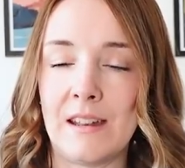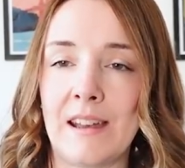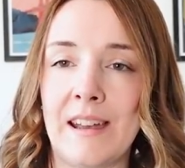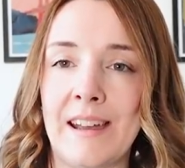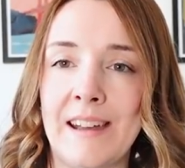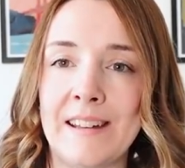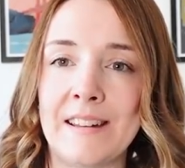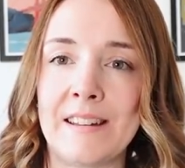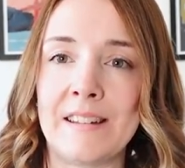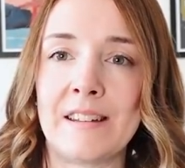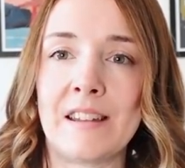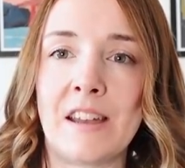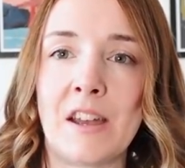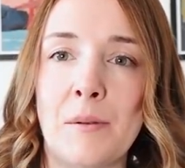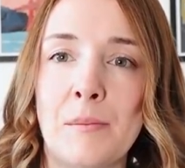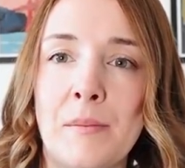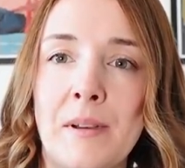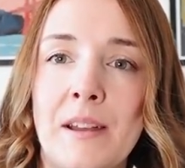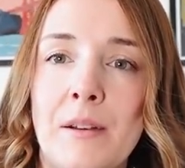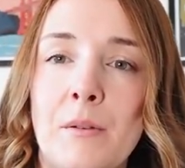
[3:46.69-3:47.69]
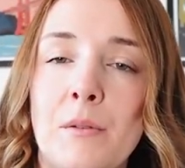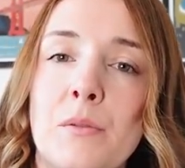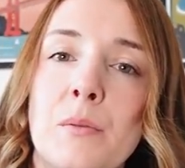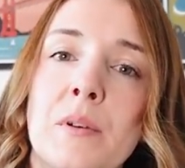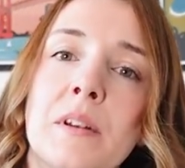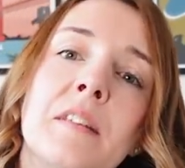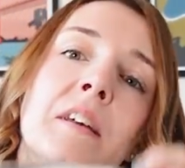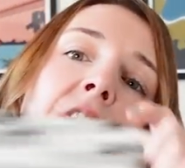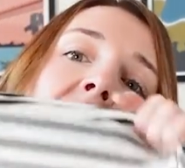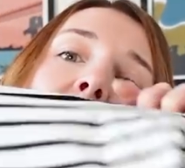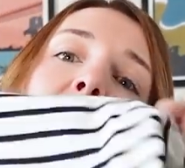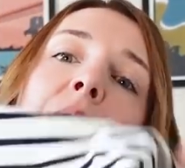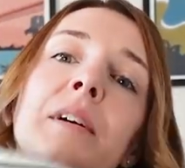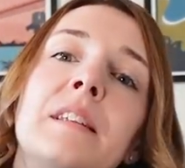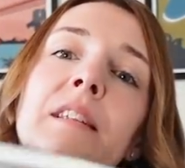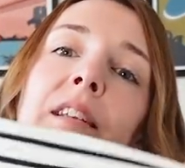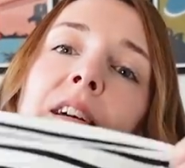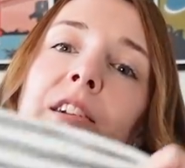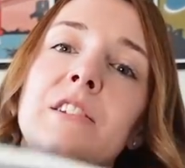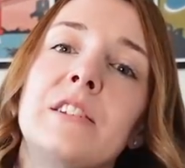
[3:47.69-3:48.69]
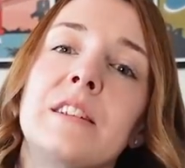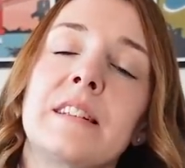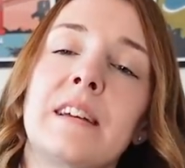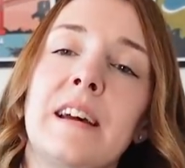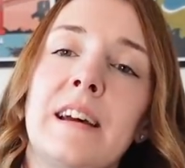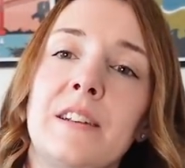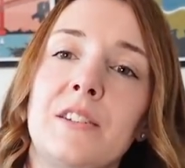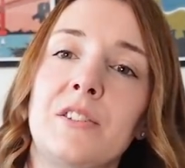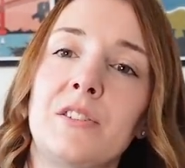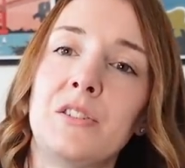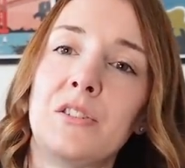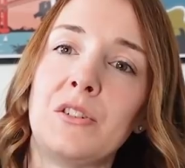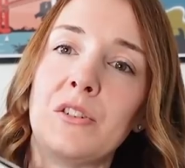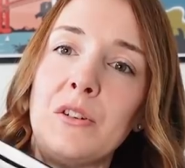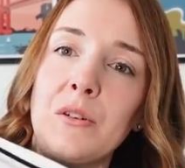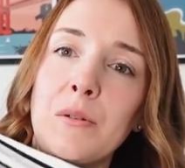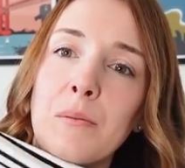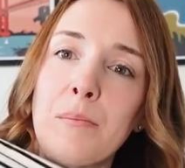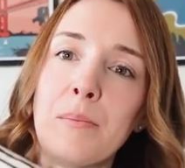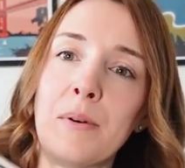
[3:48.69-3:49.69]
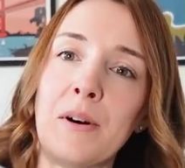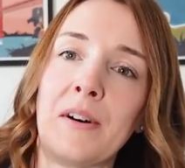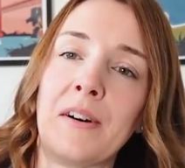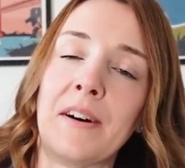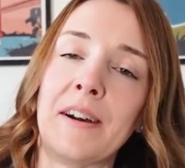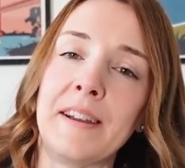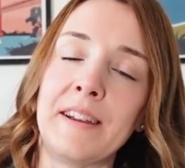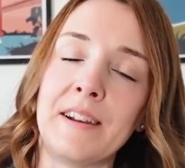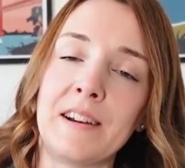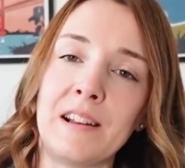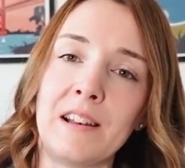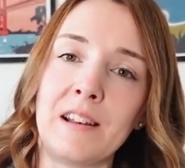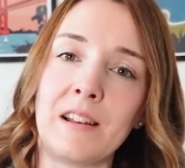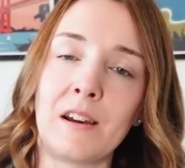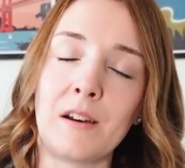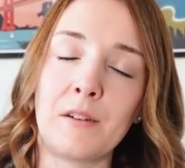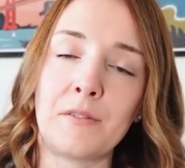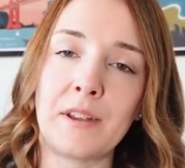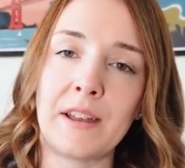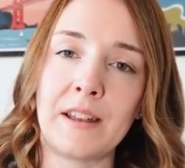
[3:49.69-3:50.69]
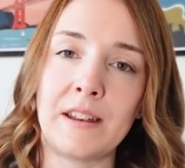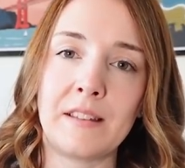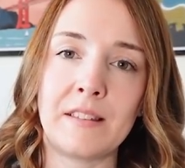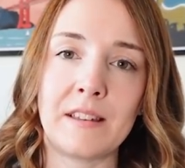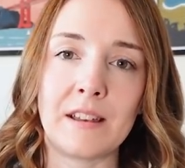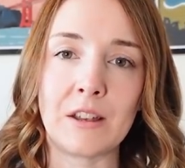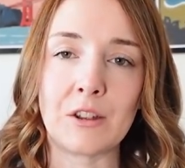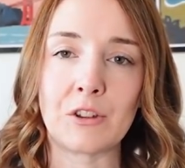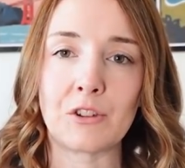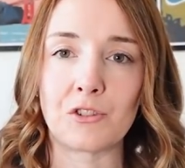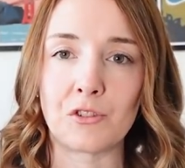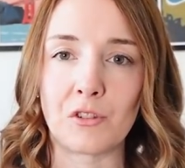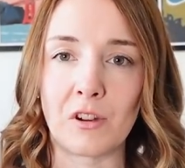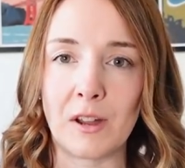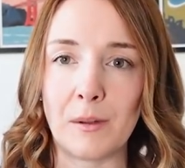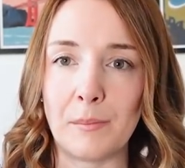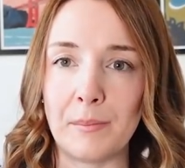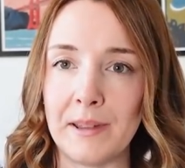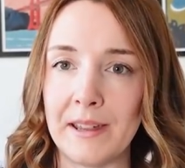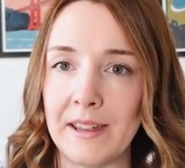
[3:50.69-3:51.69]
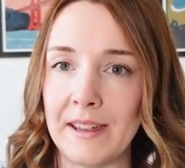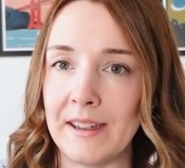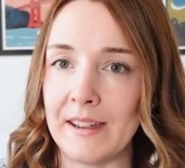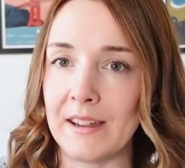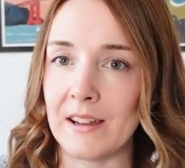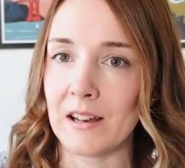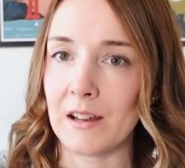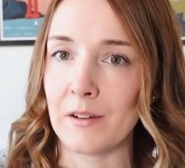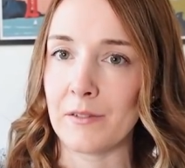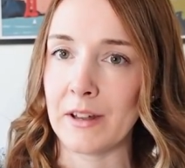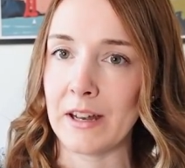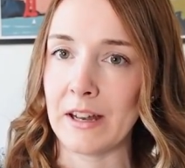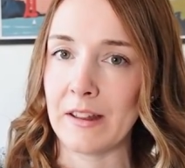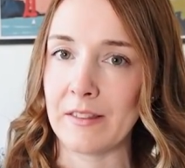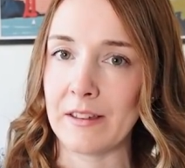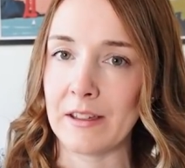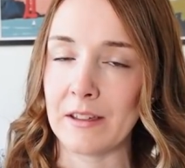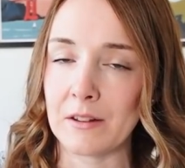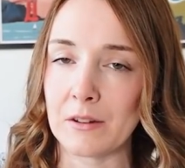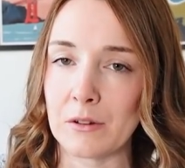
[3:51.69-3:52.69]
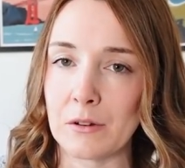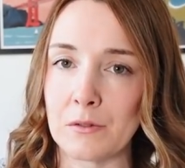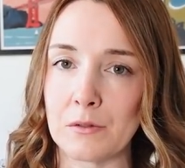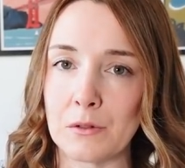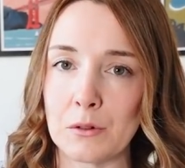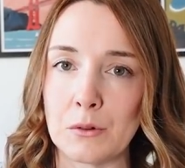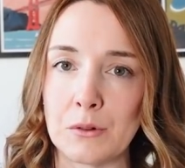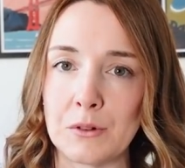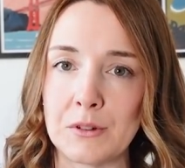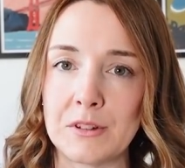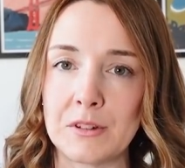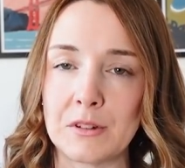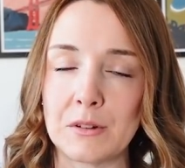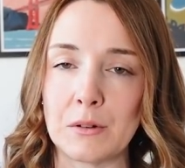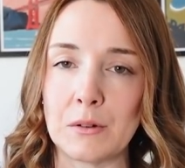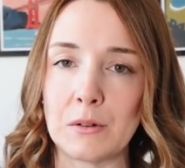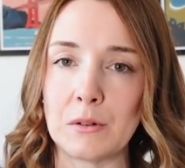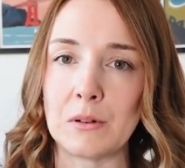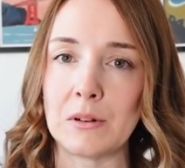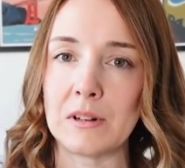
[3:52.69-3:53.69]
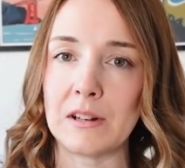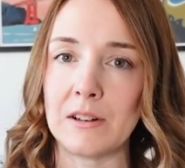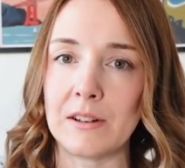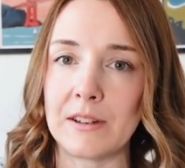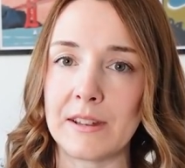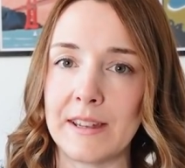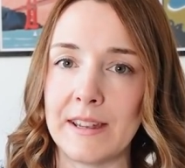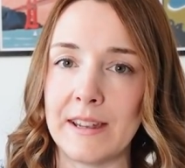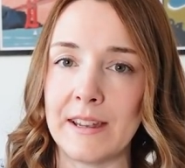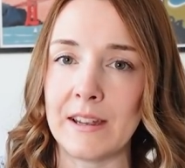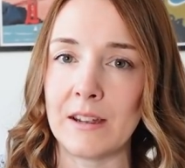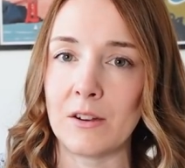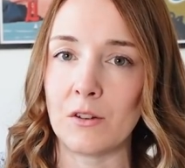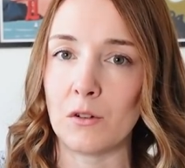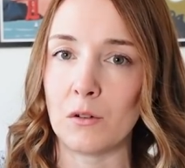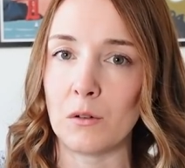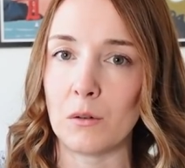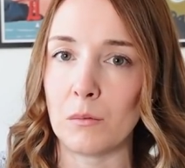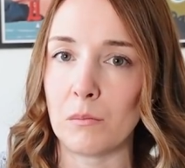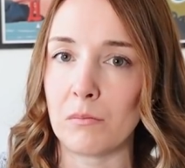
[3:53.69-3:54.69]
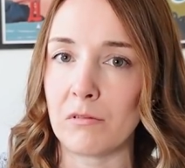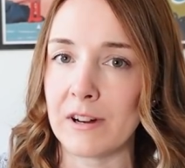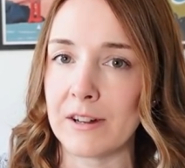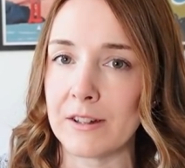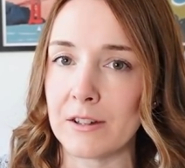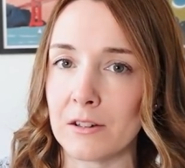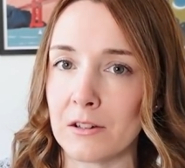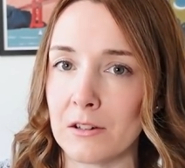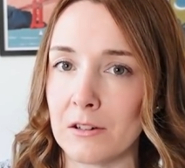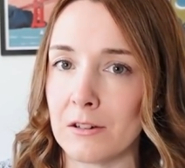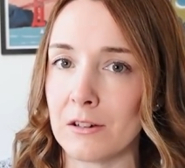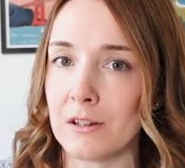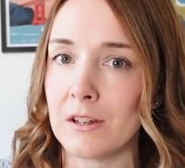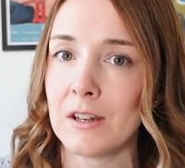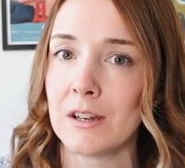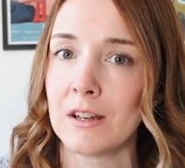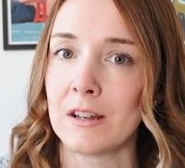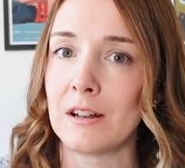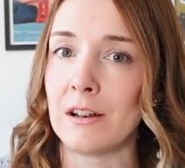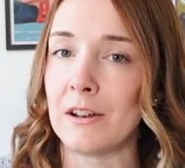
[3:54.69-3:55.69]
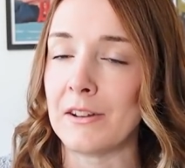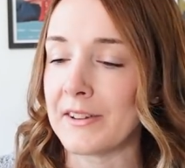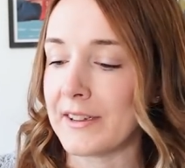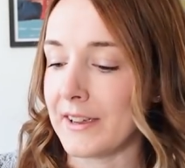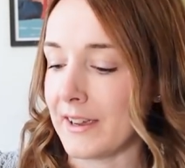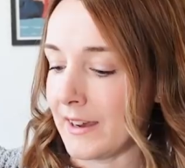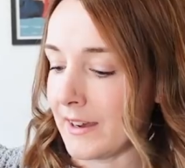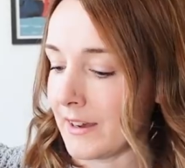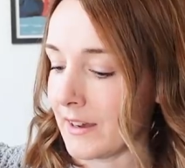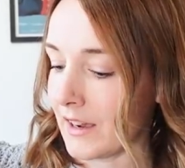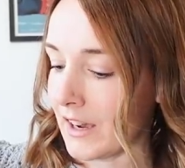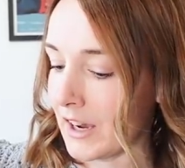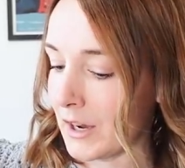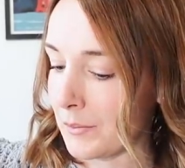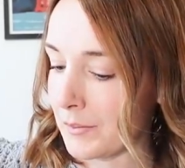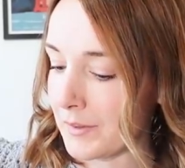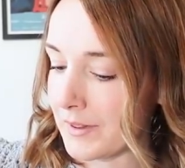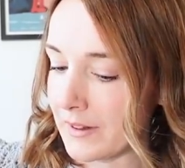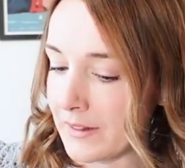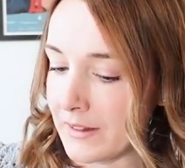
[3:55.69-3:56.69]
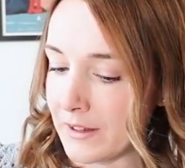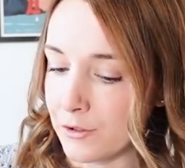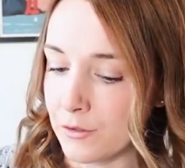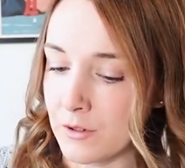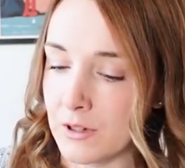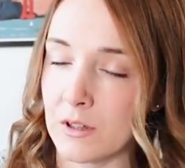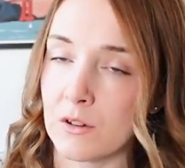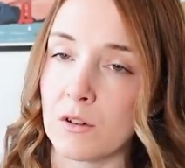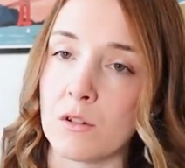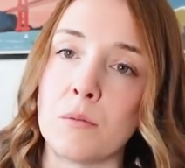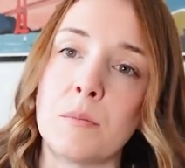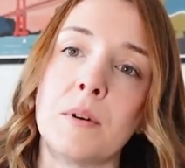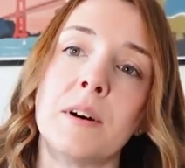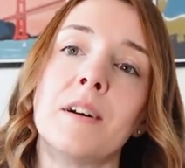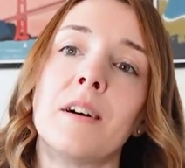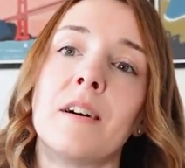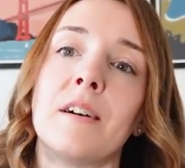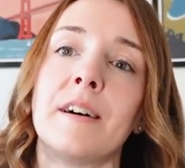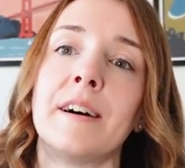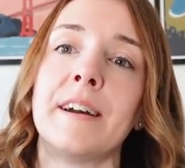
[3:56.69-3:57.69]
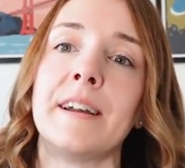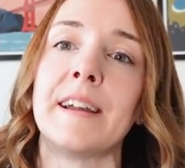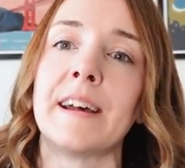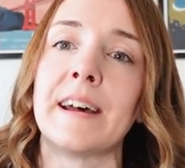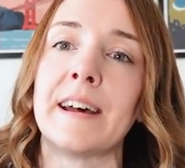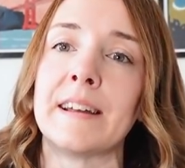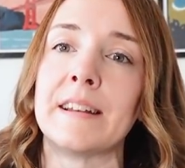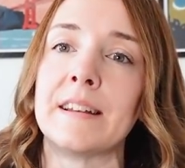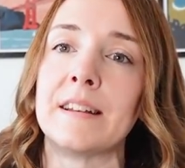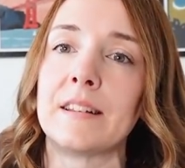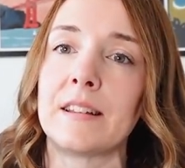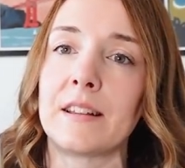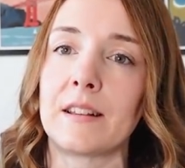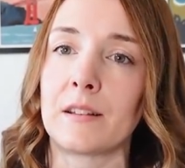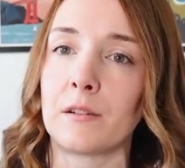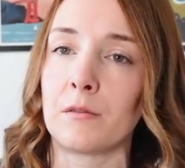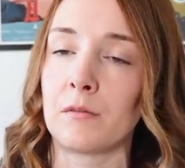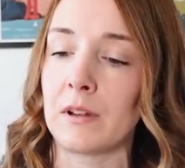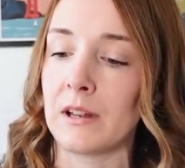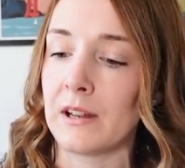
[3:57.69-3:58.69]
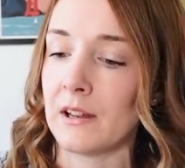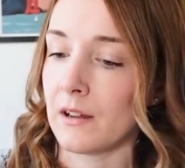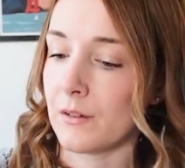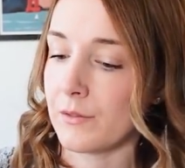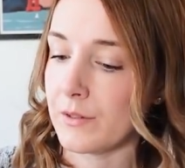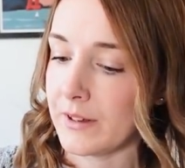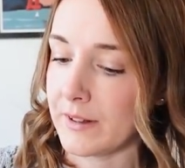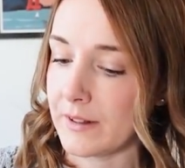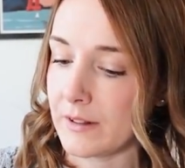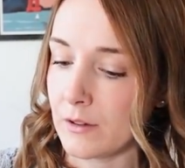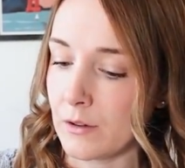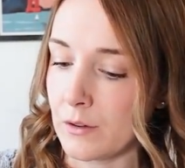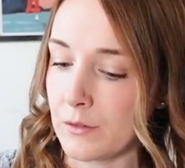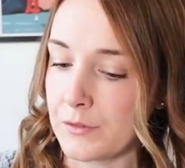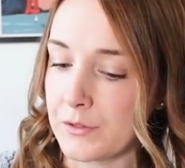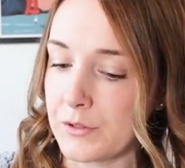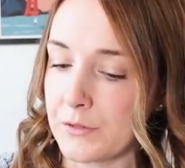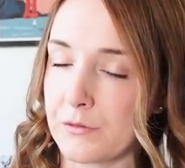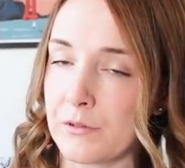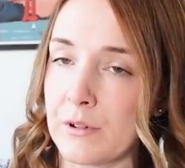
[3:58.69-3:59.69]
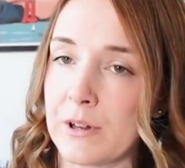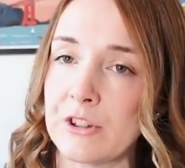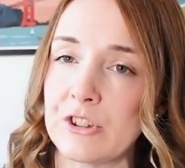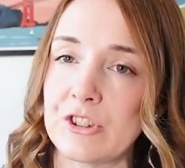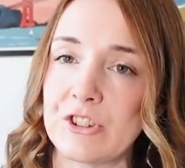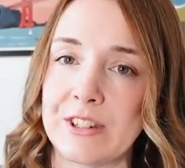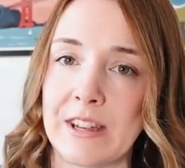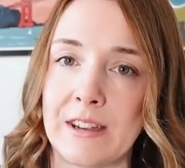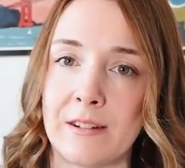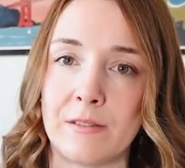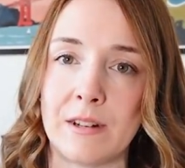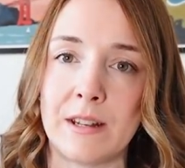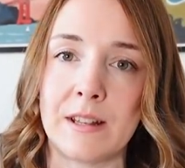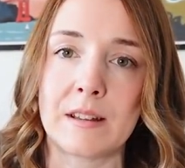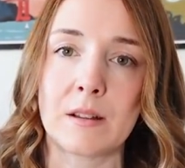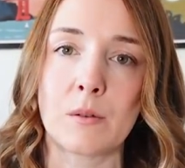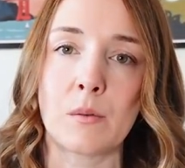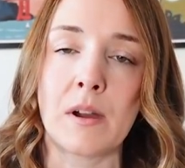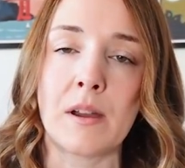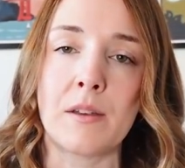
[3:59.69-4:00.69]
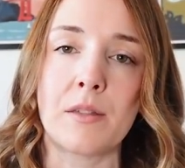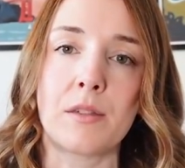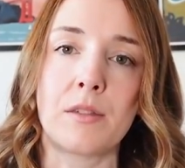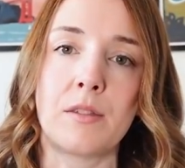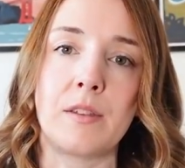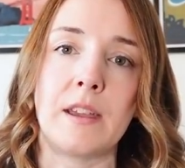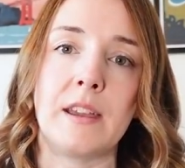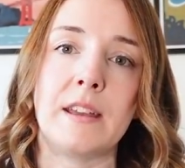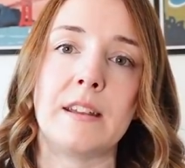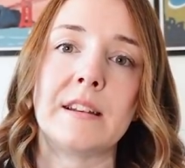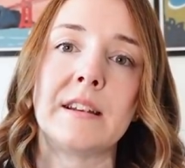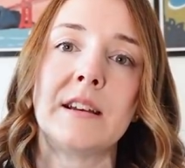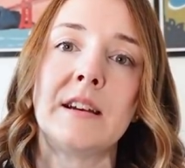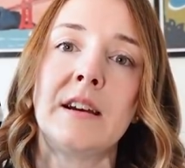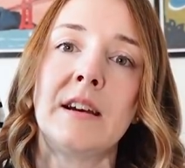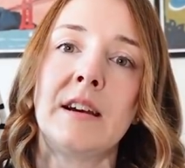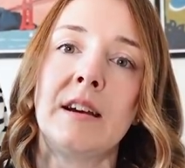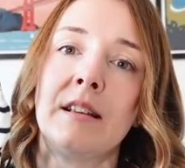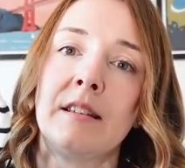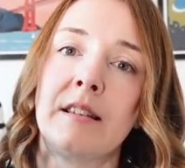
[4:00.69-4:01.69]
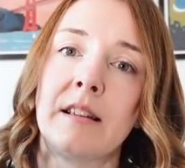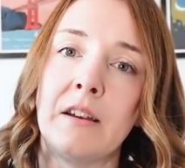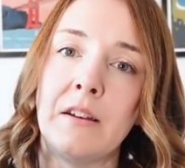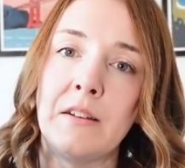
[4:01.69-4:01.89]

and it was one of those ones that I just had to buy. I love anything stripy, I love anything sort of nautical looking or Breton looking, so this really caught my eye, and it's a really lovely soft French terry. It's quite thin, so